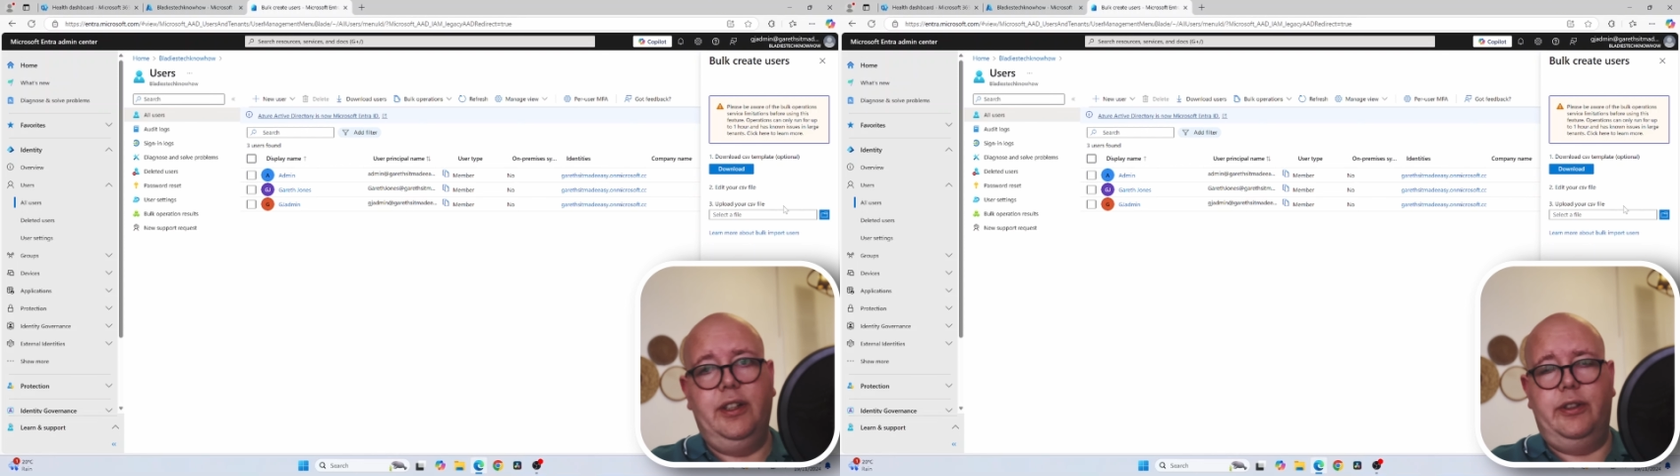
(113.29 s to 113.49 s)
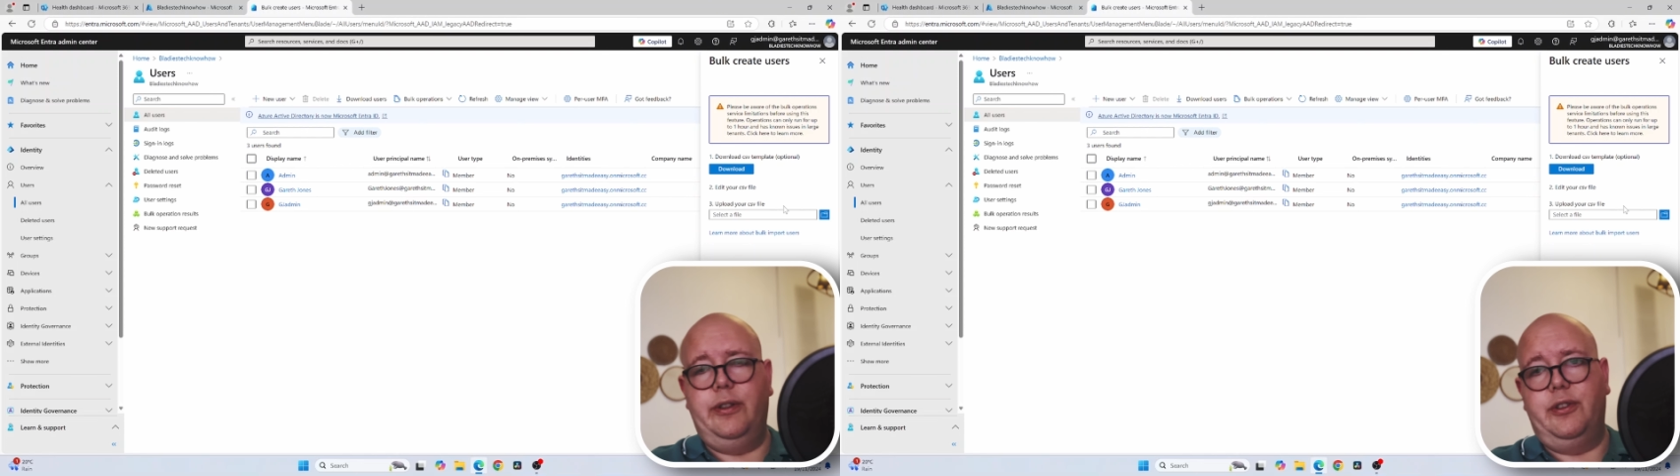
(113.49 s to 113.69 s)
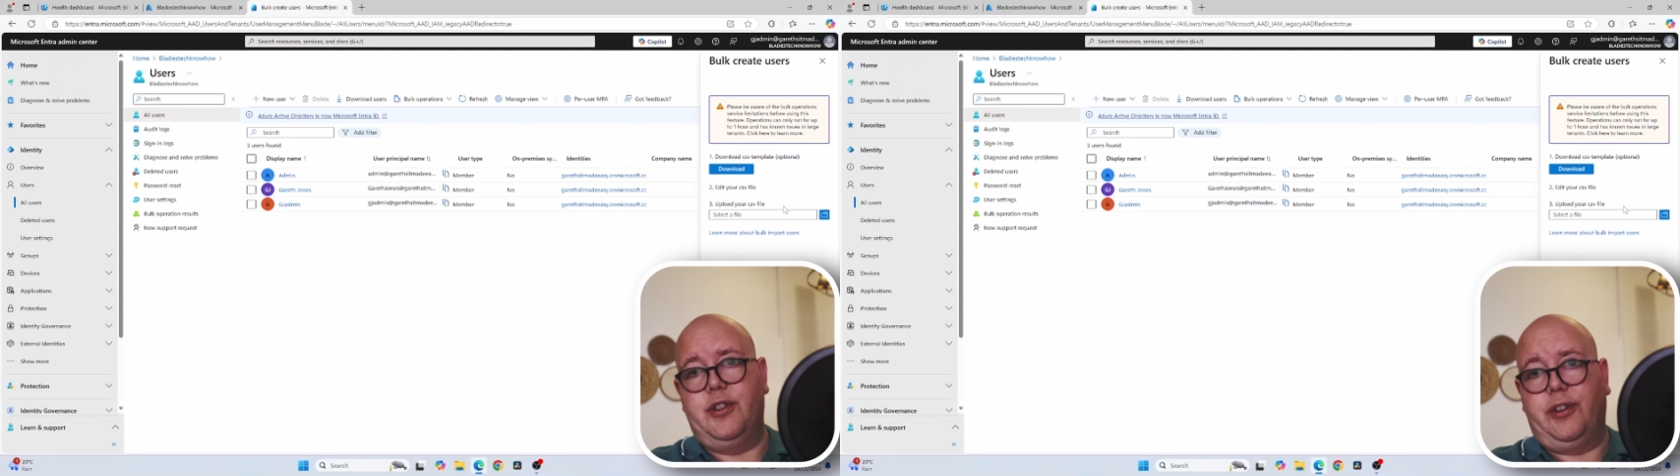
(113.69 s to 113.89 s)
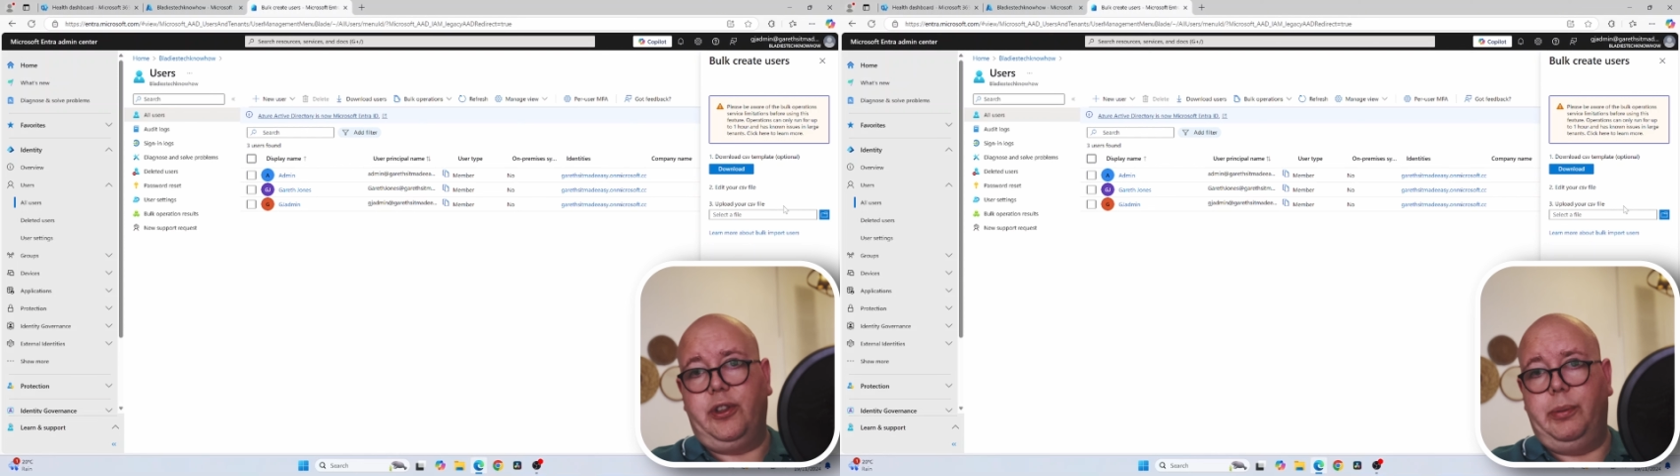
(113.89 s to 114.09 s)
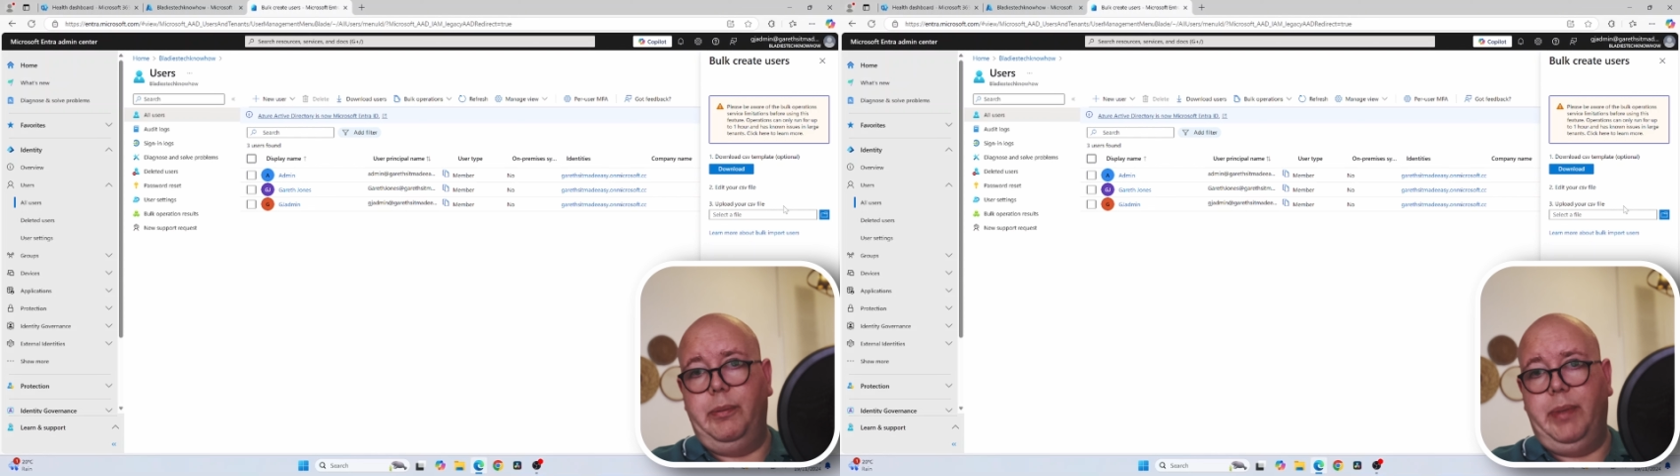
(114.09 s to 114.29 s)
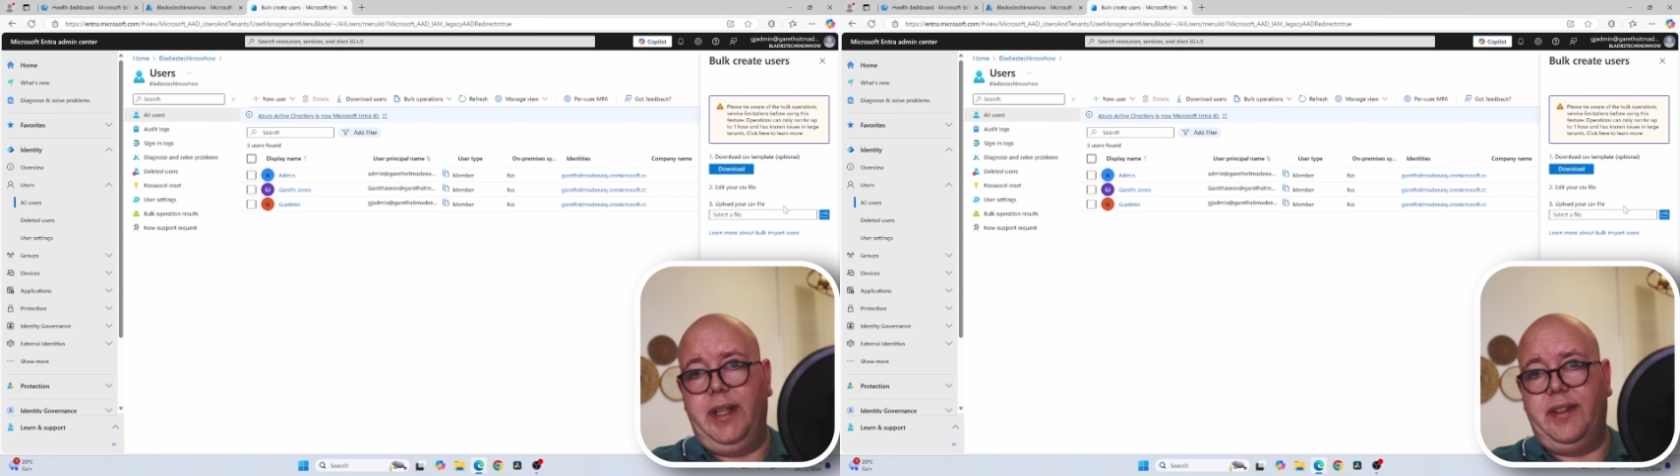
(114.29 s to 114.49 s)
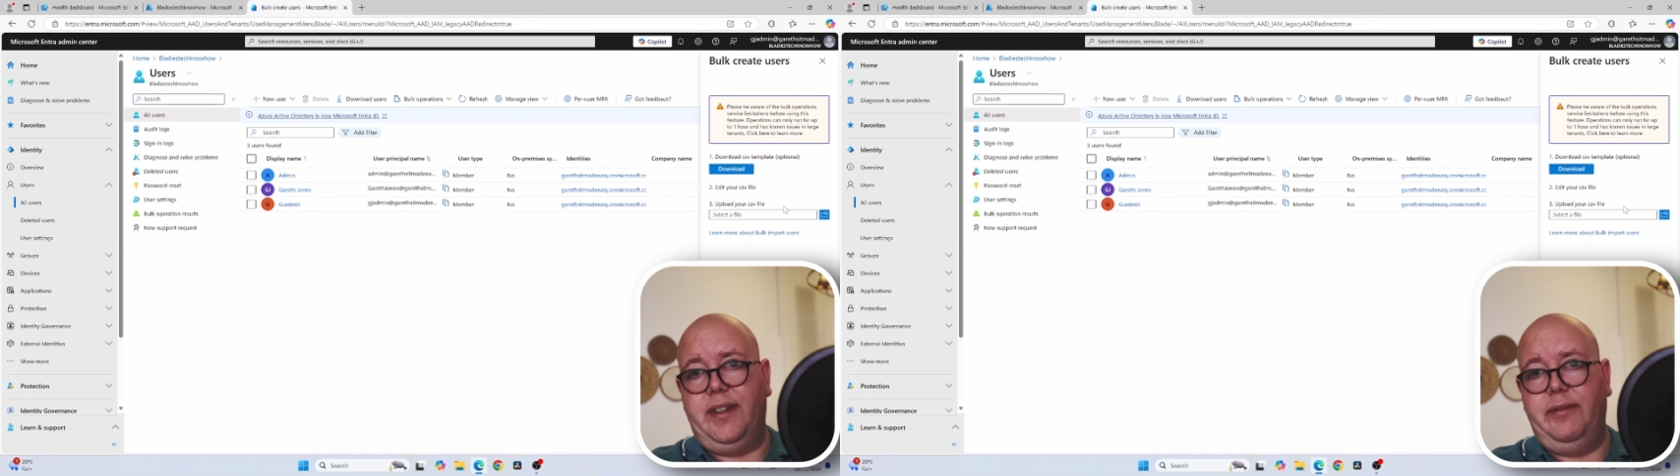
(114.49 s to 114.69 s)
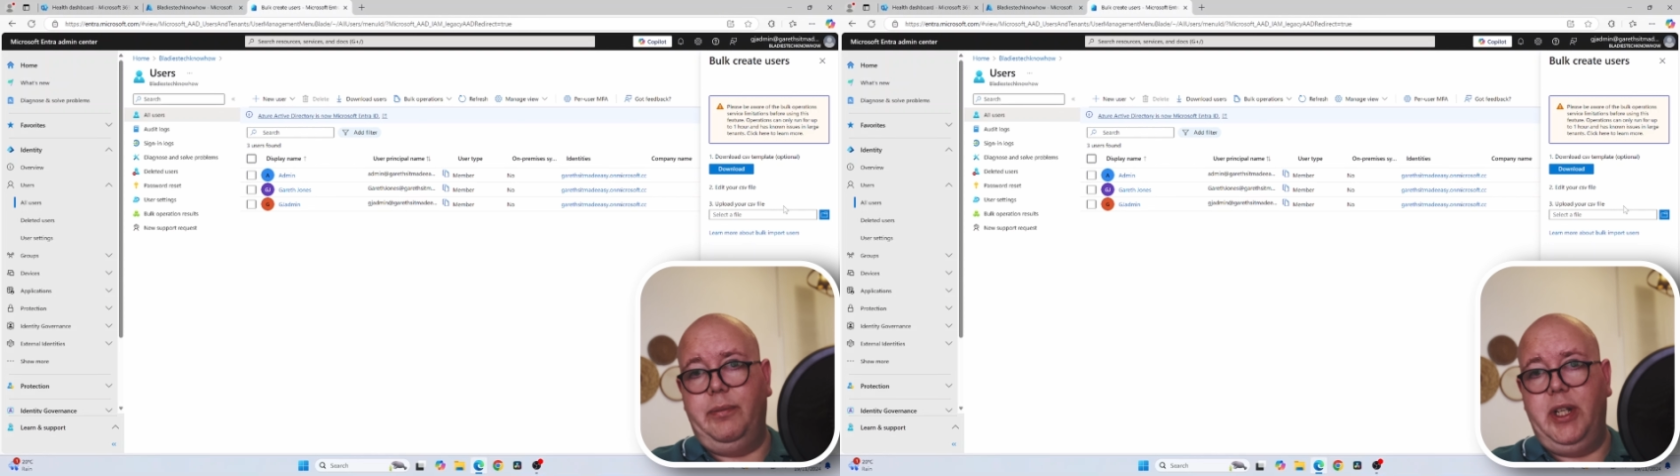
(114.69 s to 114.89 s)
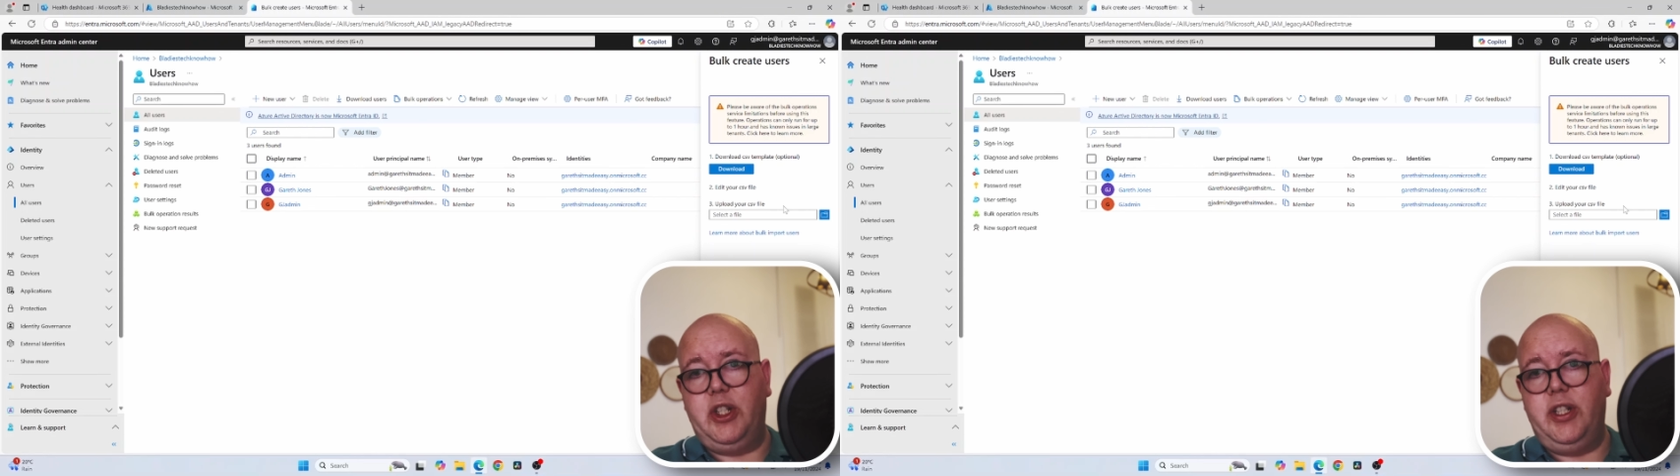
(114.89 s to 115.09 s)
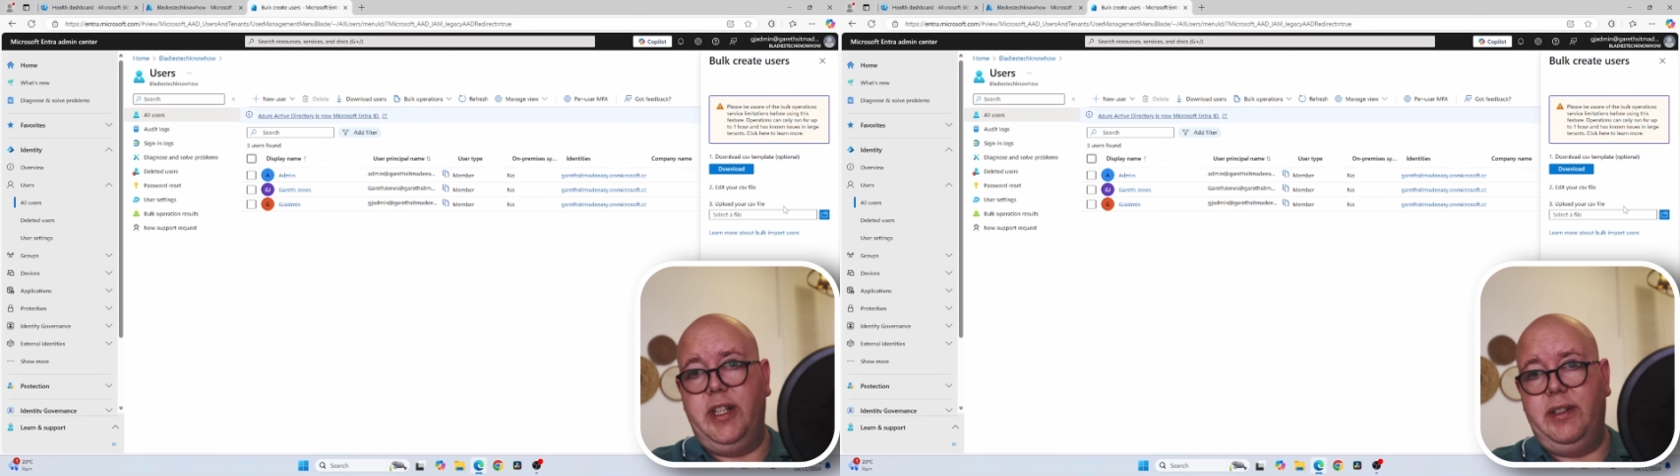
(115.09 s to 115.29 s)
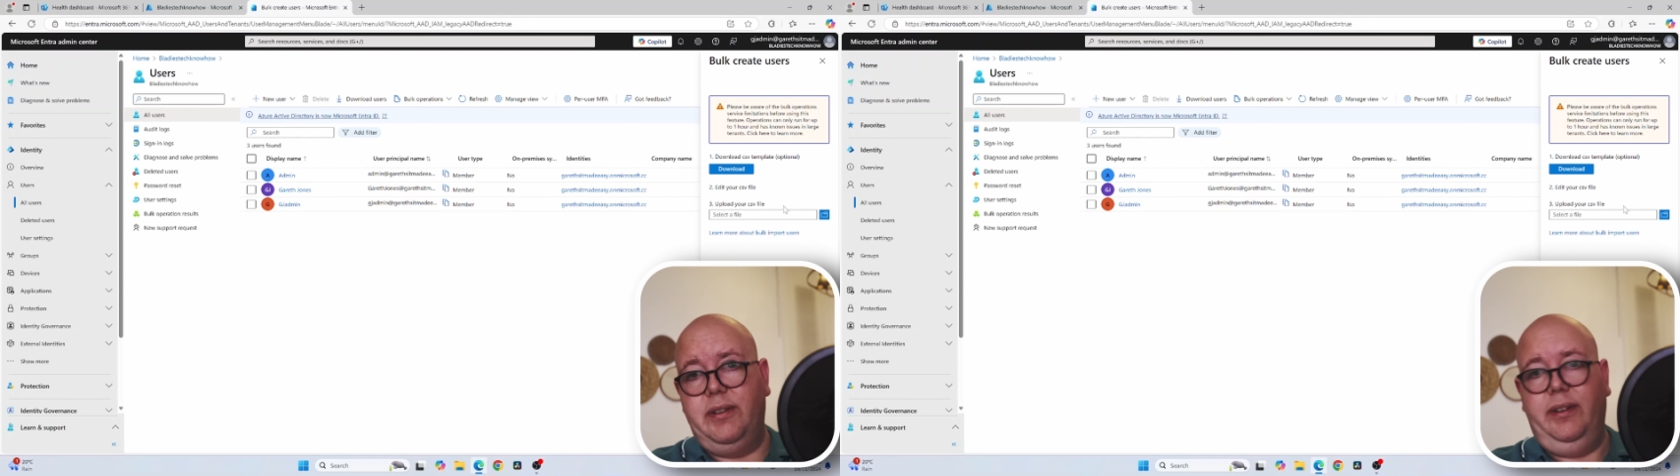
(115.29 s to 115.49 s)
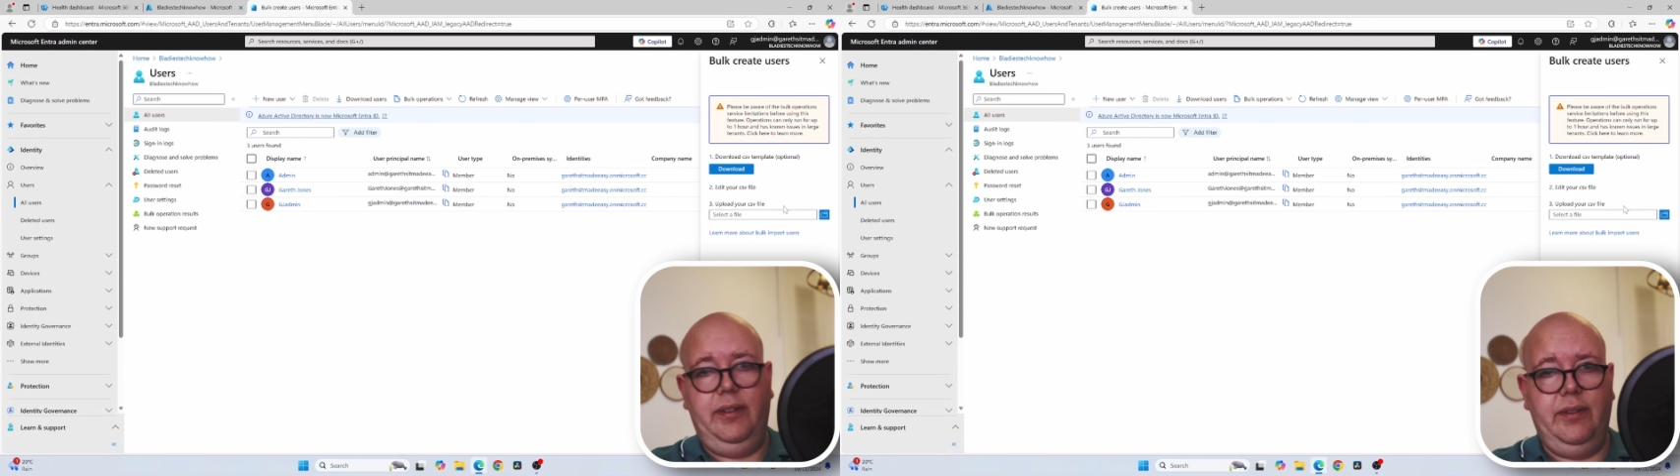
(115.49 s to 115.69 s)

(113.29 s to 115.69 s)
you can just copy and paste the information in,